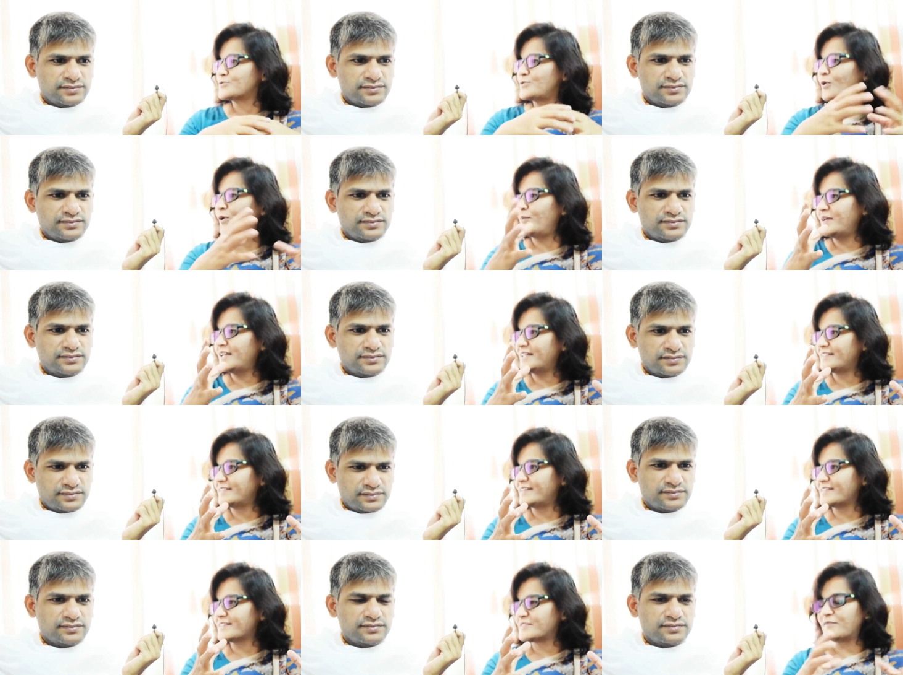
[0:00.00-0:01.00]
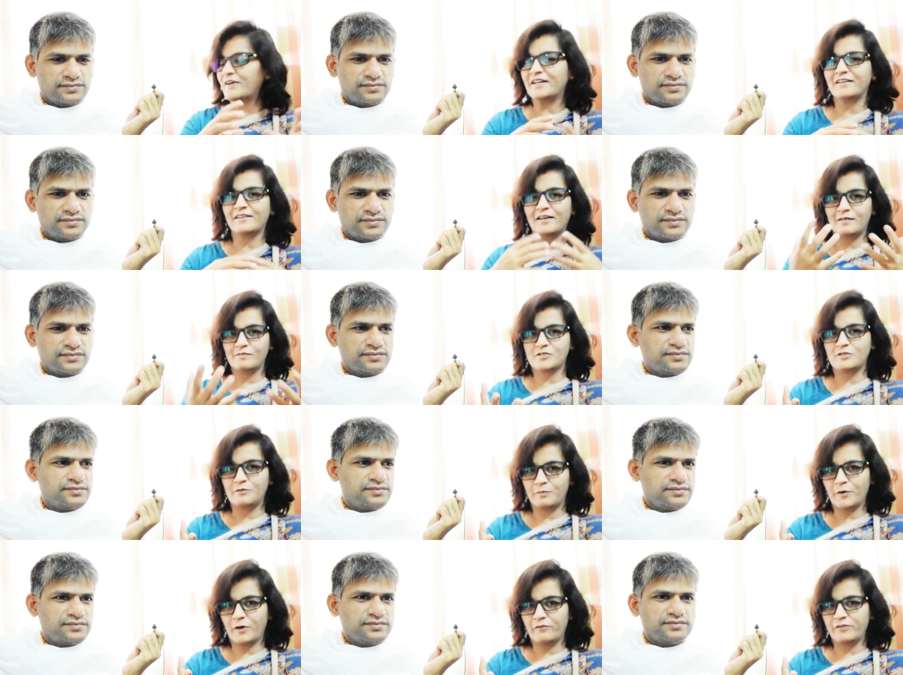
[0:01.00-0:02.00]
Speaker 1: so many things when it comes to
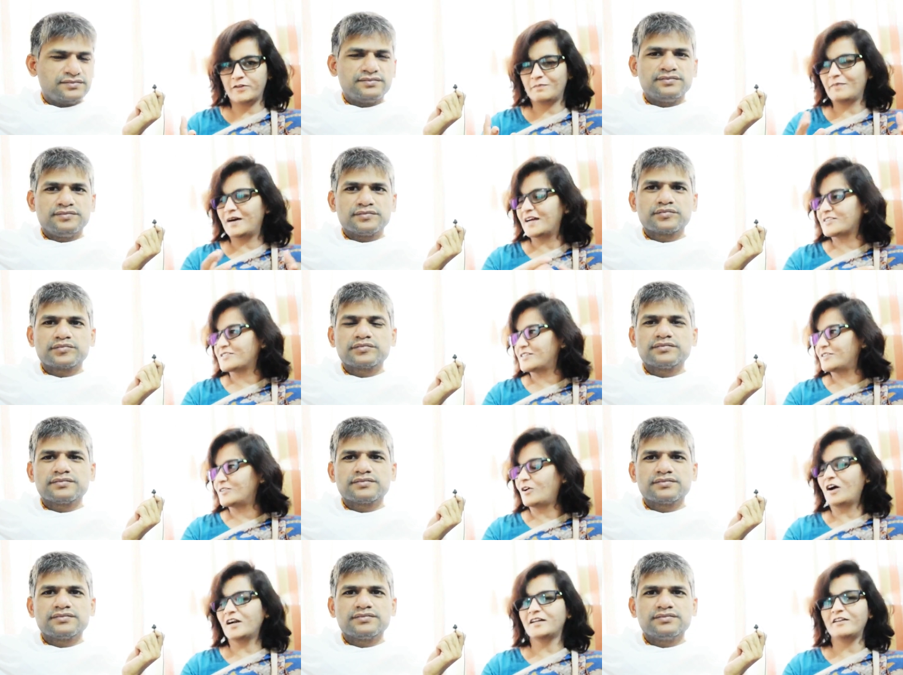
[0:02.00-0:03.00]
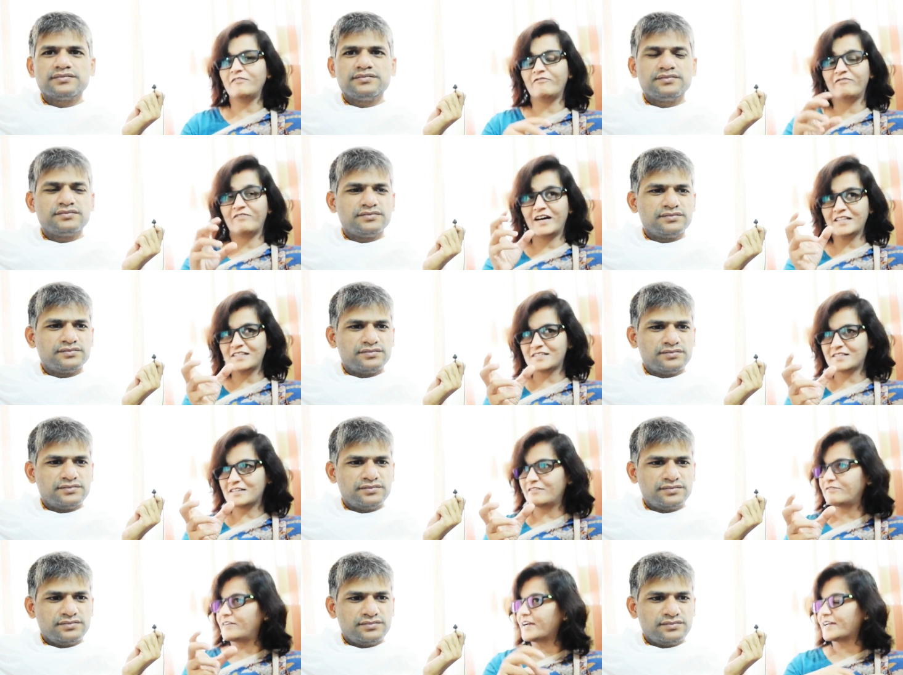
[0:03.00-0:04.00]
profit margin not in one
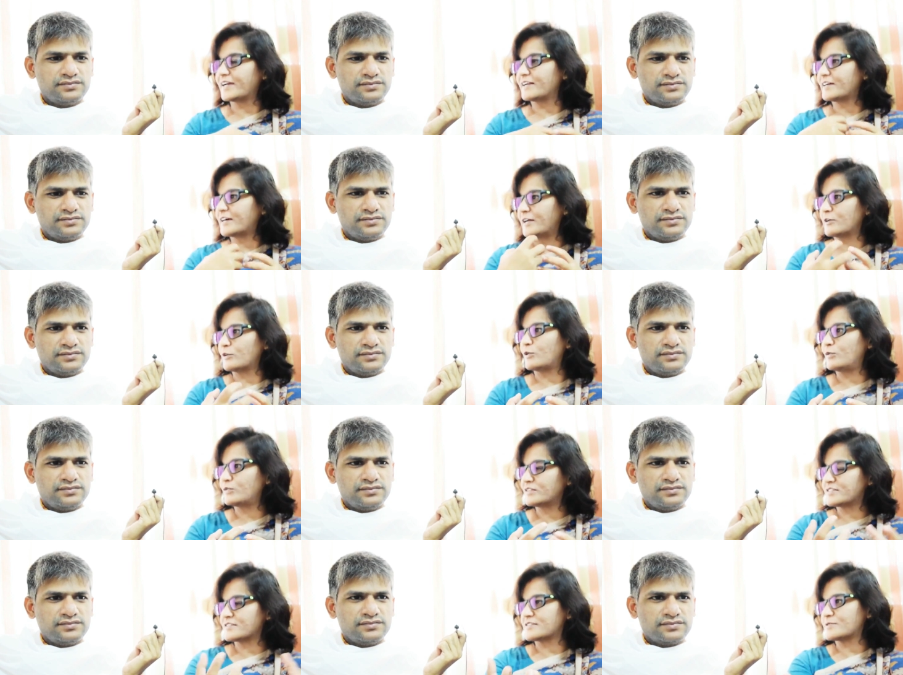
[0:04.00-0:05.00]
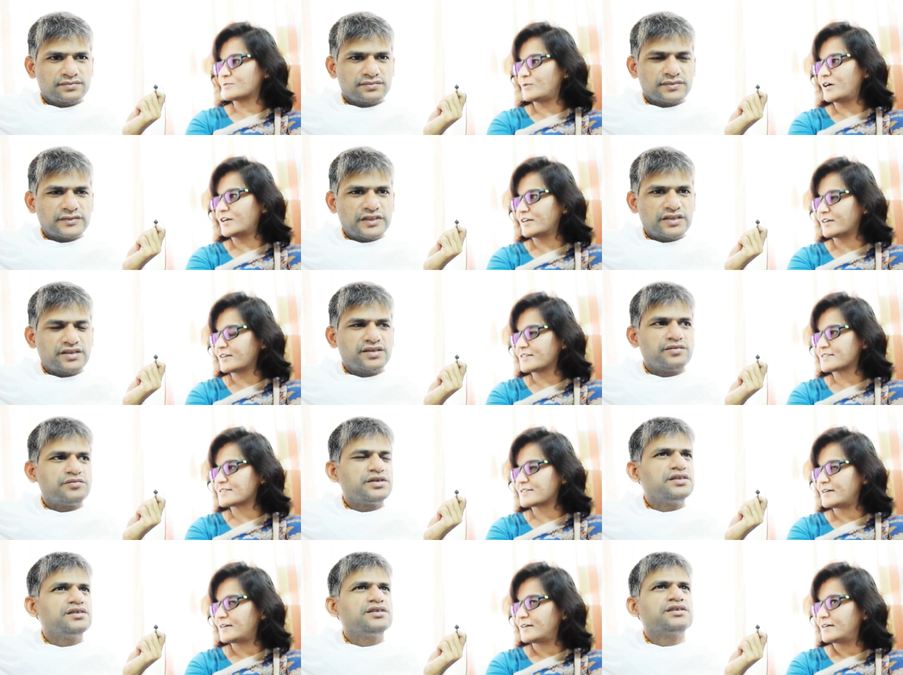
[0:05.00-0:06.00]
stuff i can conclude this is what See, it is
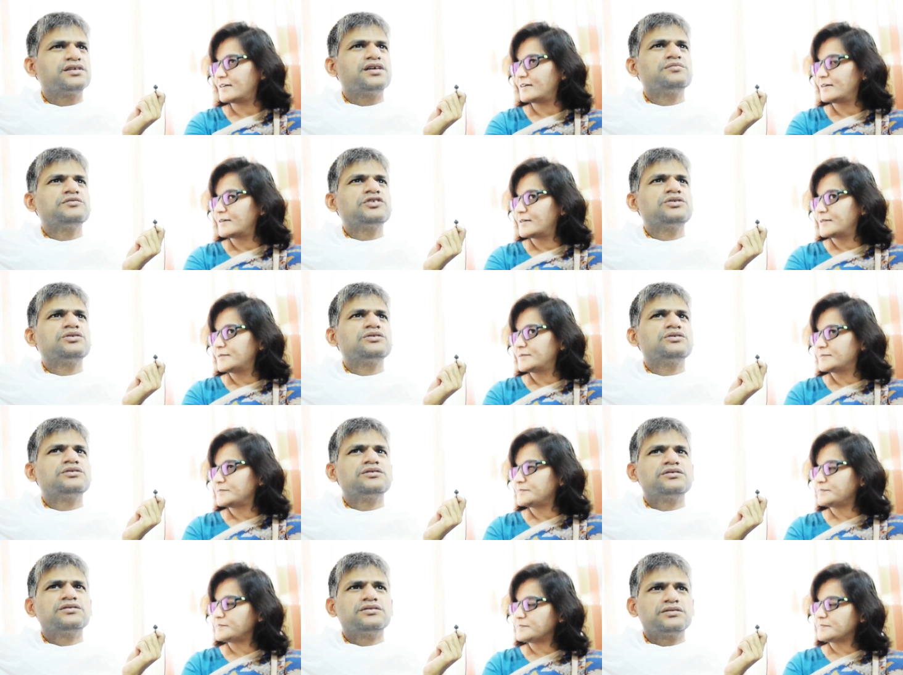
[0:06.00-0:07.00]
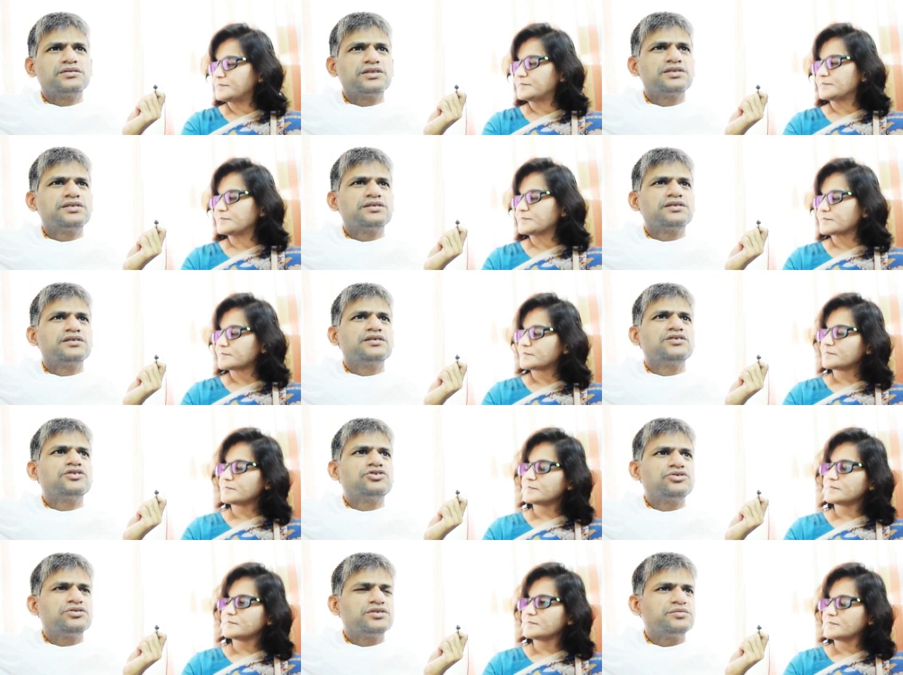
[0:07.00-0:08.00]
when
Speaker 2: it comes to this uh,
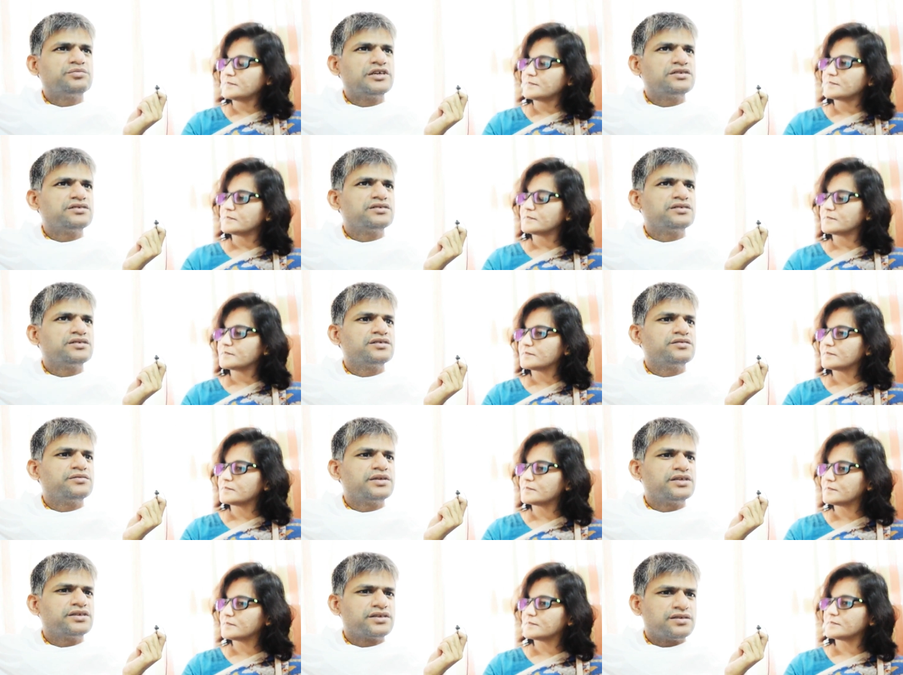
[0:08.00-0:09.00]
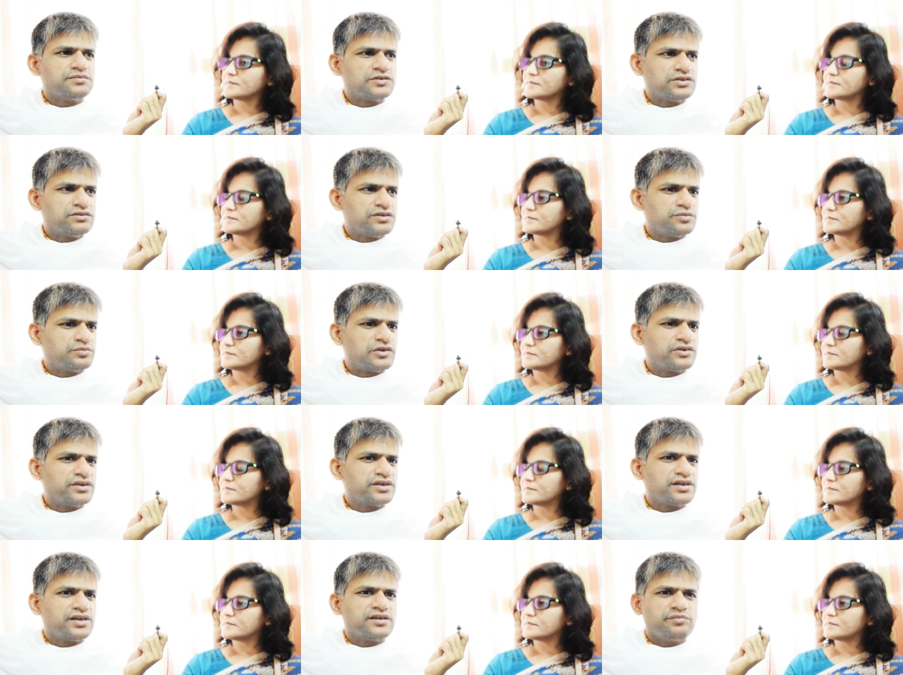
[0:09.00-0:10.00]
you should imagine uh, when it comes to a
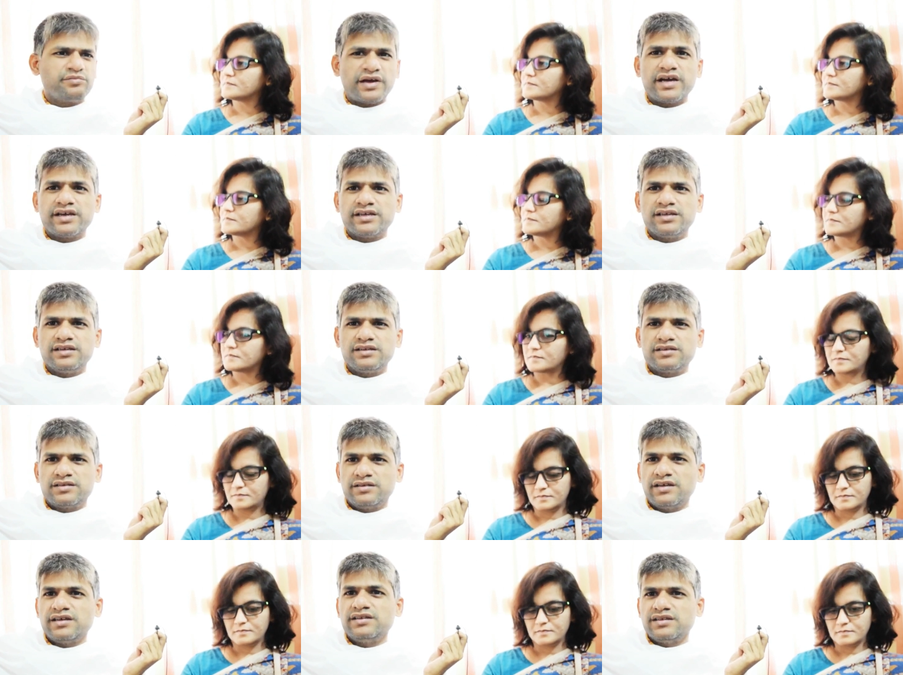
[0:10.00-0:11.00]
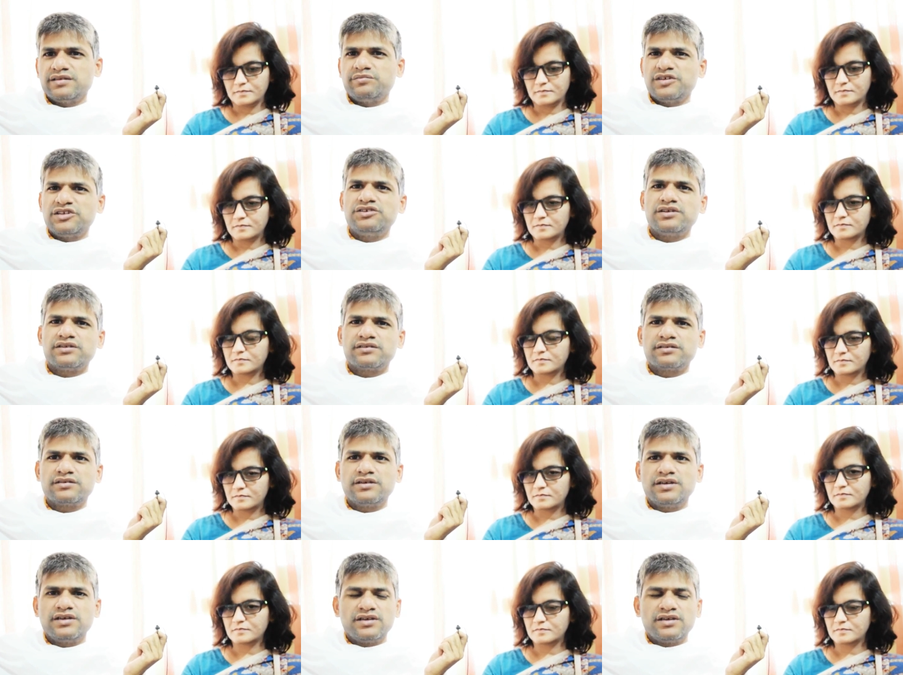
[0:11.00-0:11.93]
product like maggi it's done in missions